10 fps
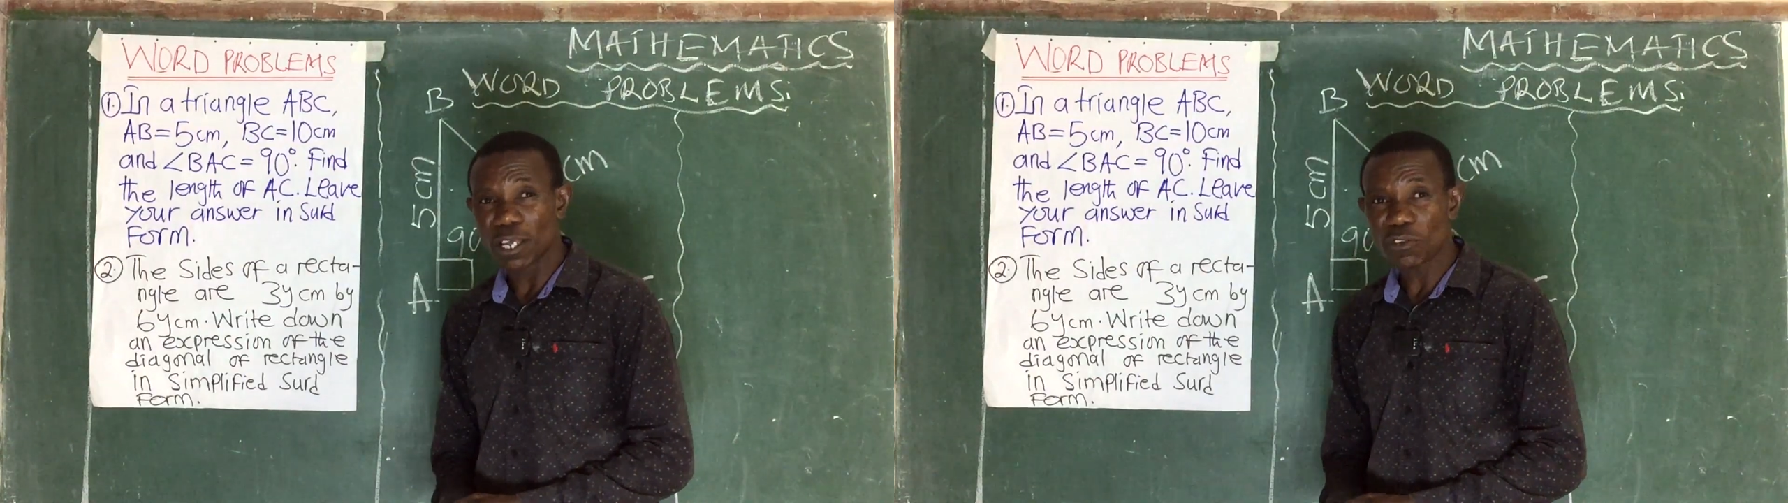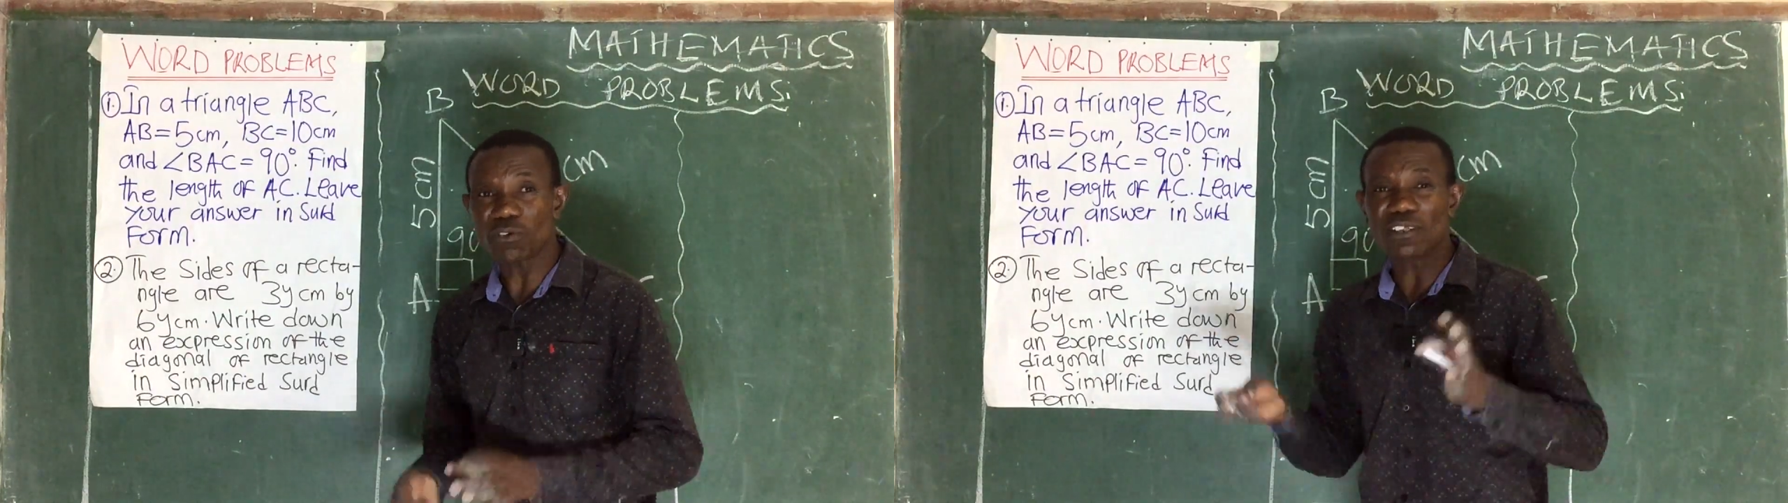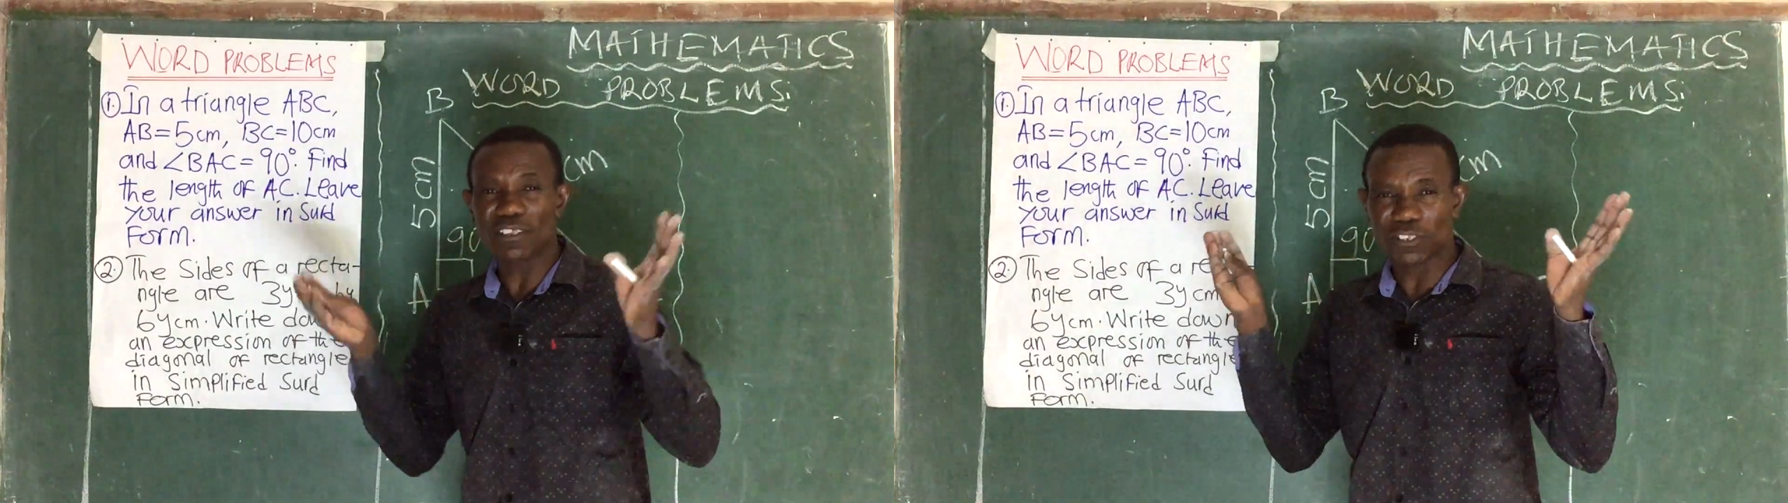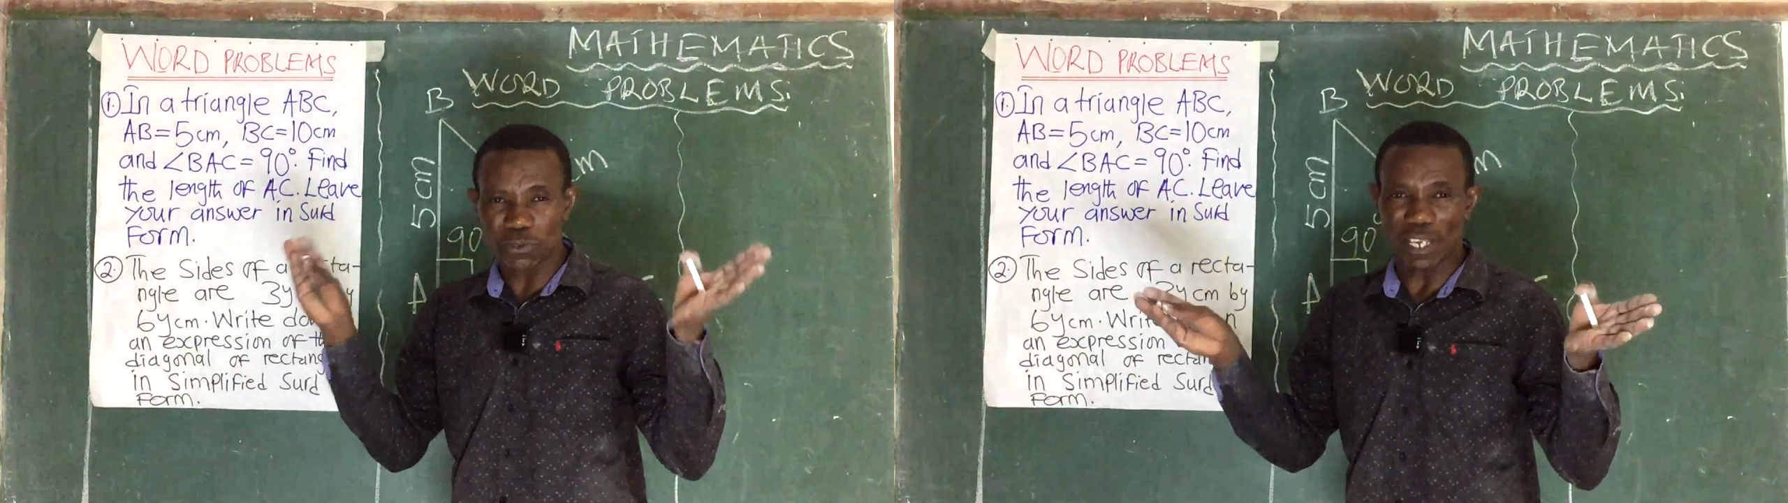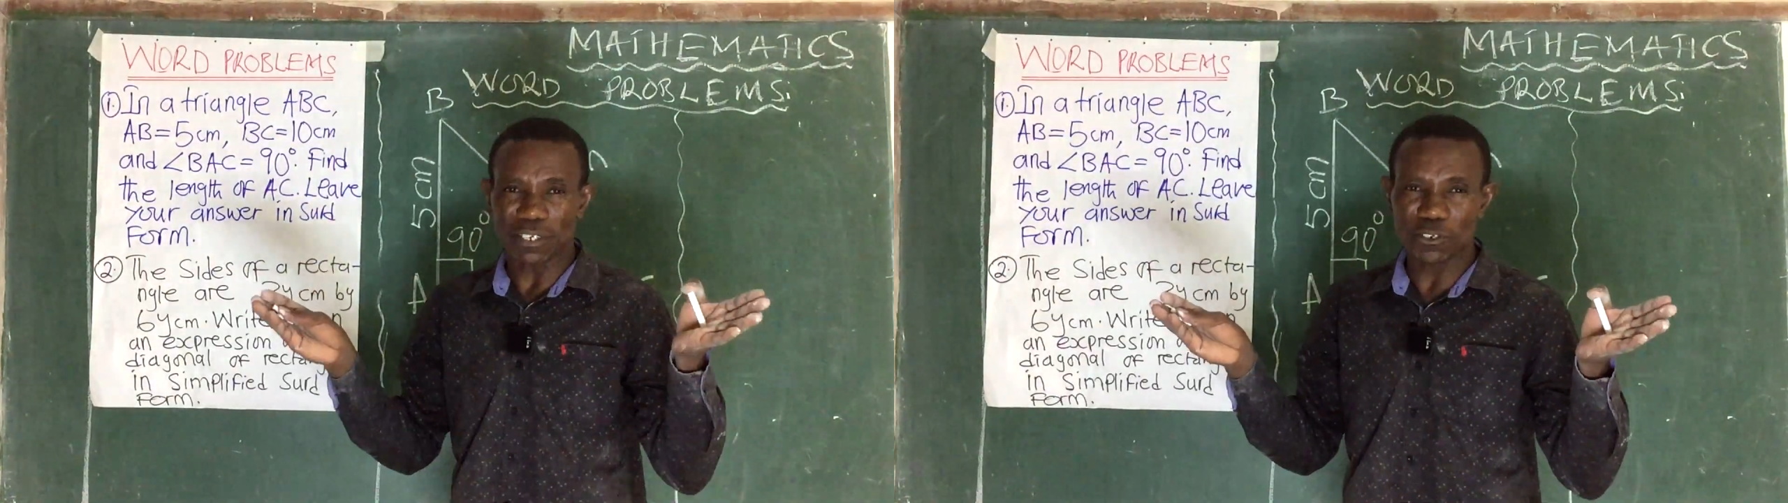So all the
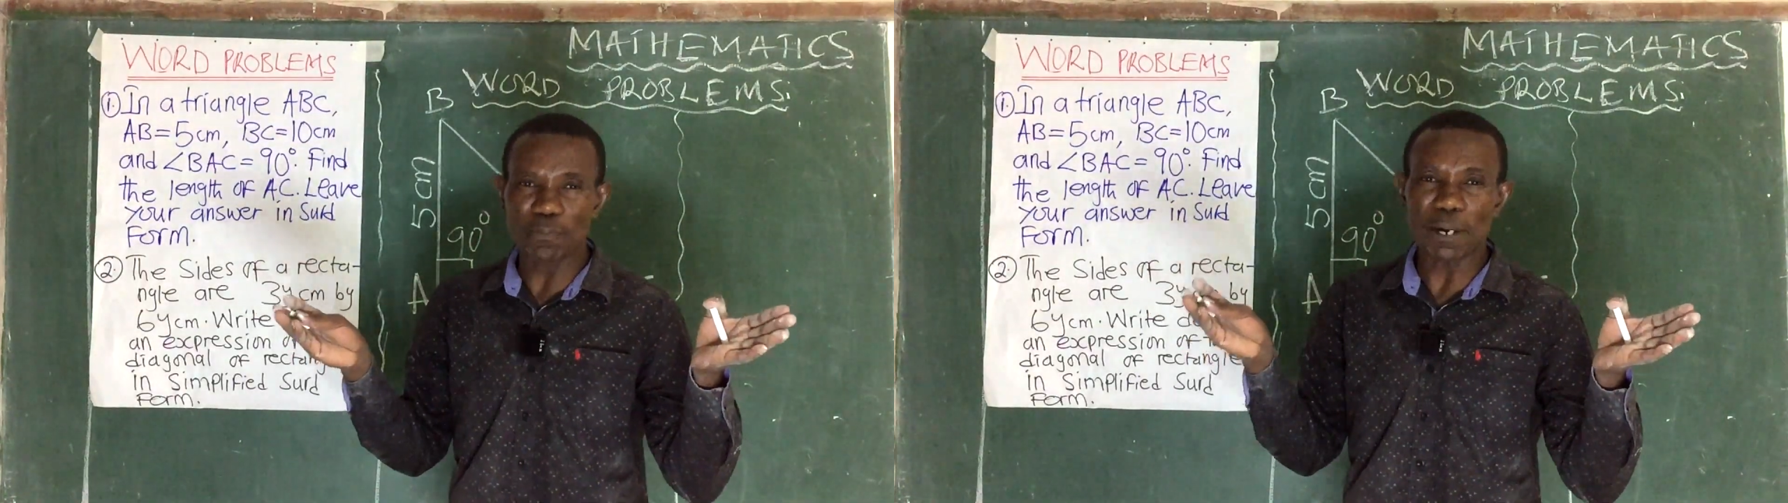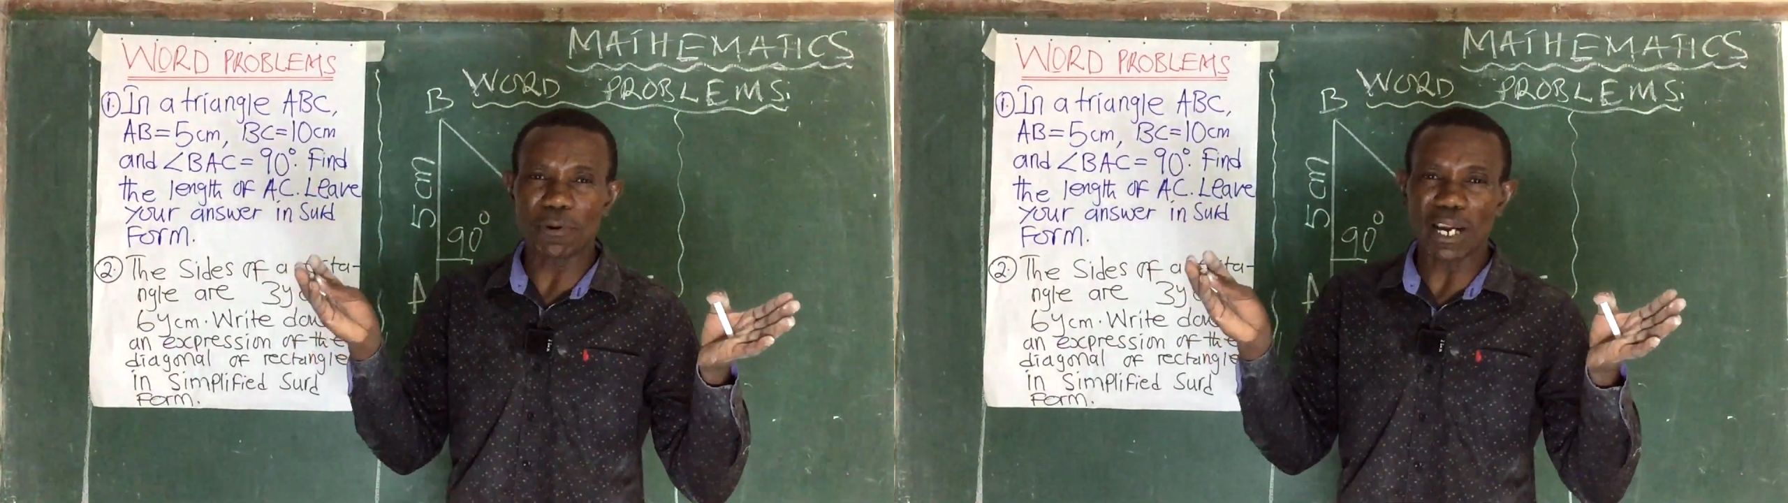students should be able